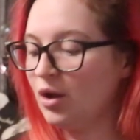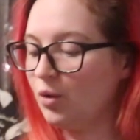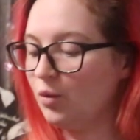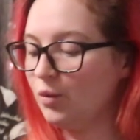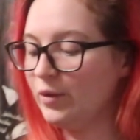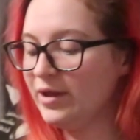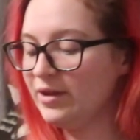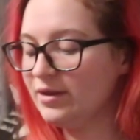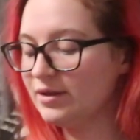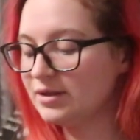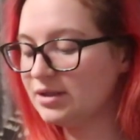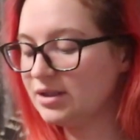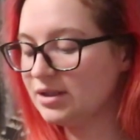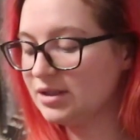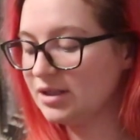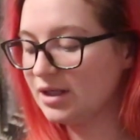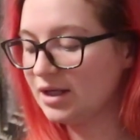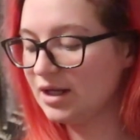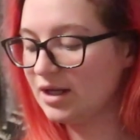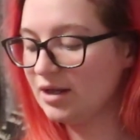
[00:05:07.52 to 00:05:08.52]
with
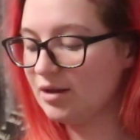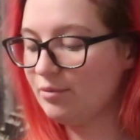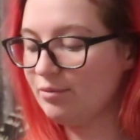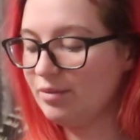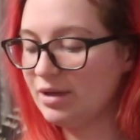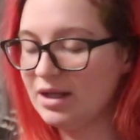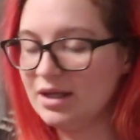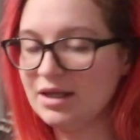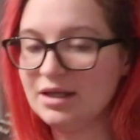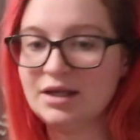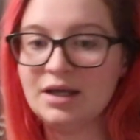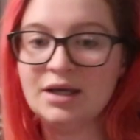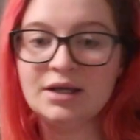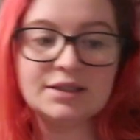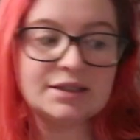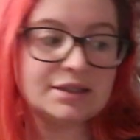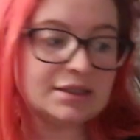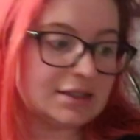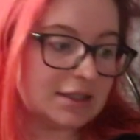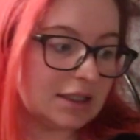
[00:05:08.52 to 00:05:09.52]
today being
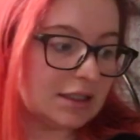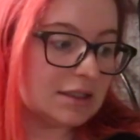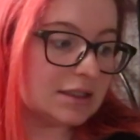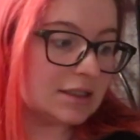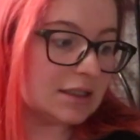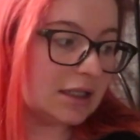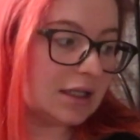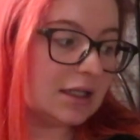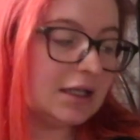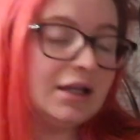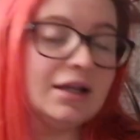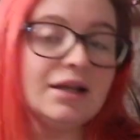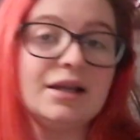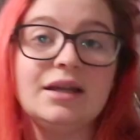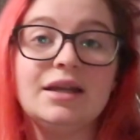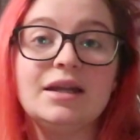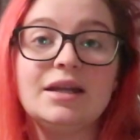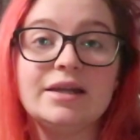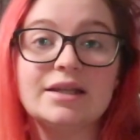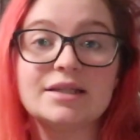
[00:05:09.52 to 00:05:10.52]
Sunday,
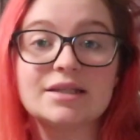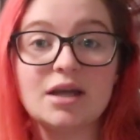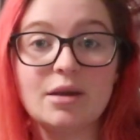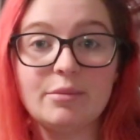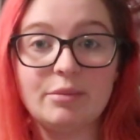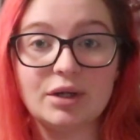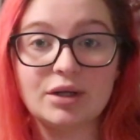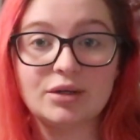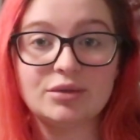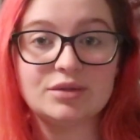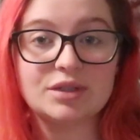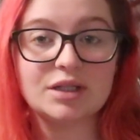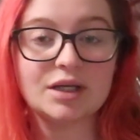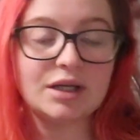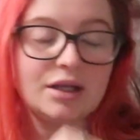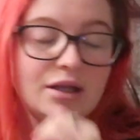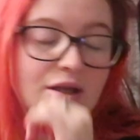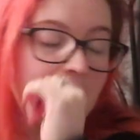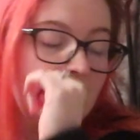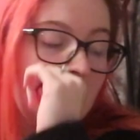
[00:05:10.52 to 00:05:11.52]
it's upload
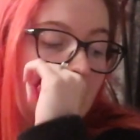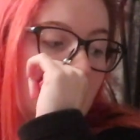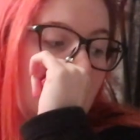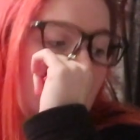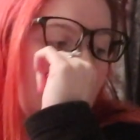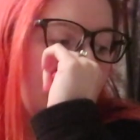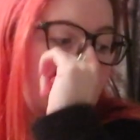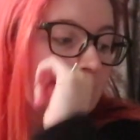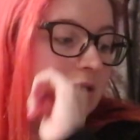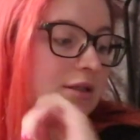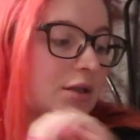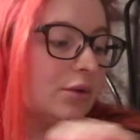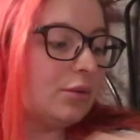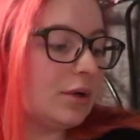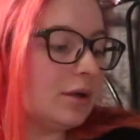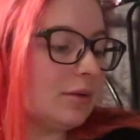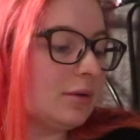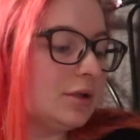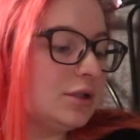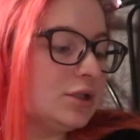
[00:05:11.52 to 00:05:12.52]
day. So
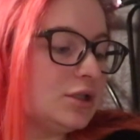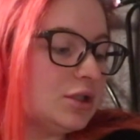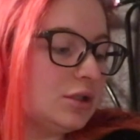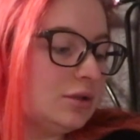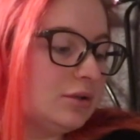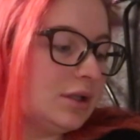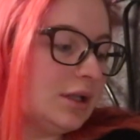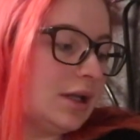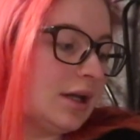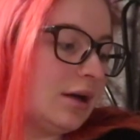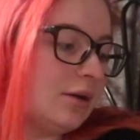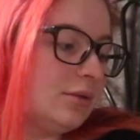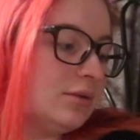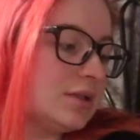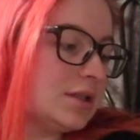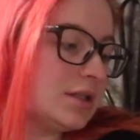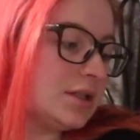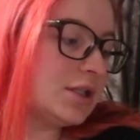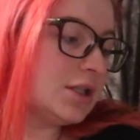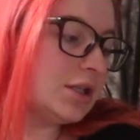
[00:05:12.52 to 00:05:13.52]
what I'm going to do now,
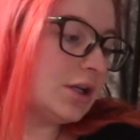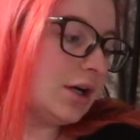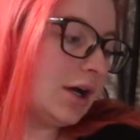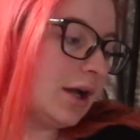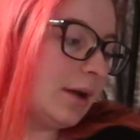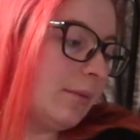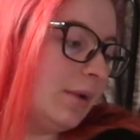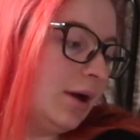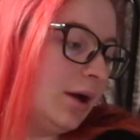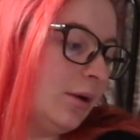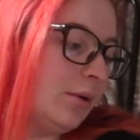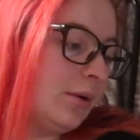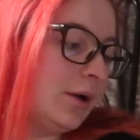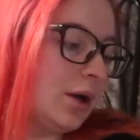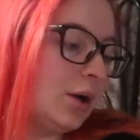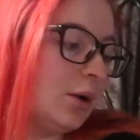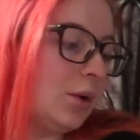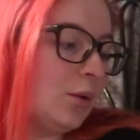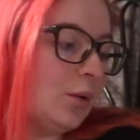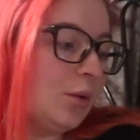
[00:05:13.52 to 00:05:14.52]
what's the time? We
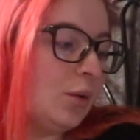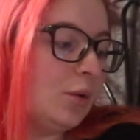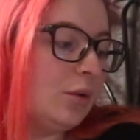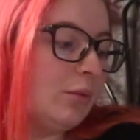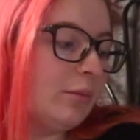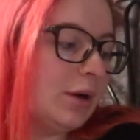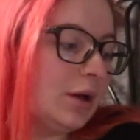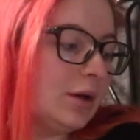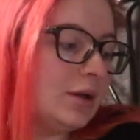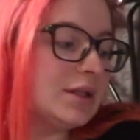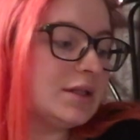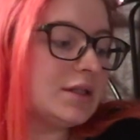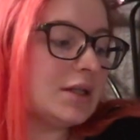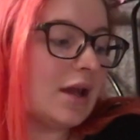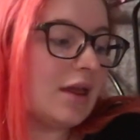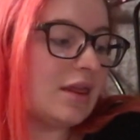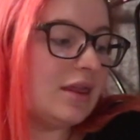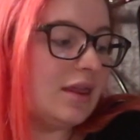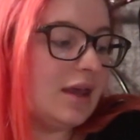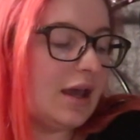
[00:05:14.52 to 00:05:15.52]
are almost
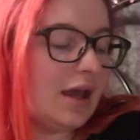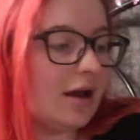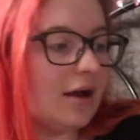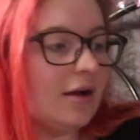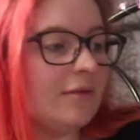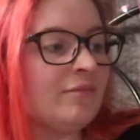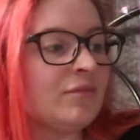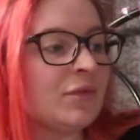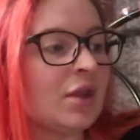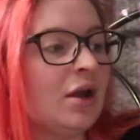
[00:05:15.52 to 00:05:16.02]
there.